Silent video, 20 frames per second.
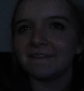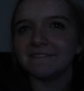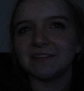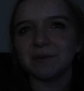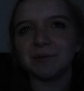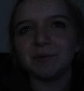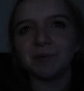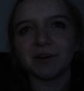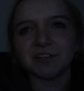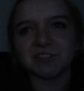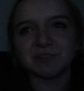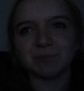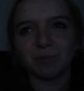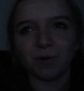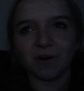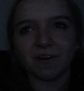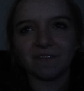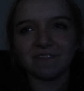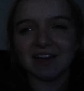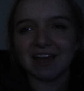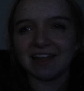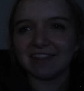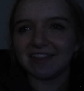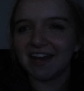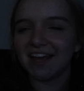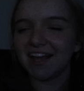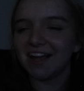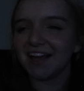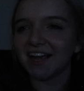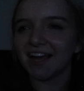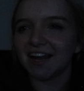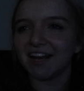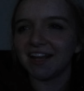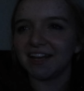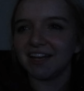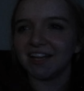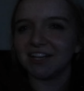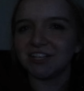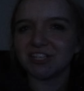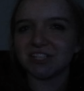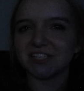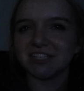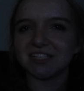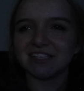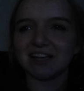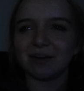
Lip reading: Then we watched more of it and then I got kinda uninterested.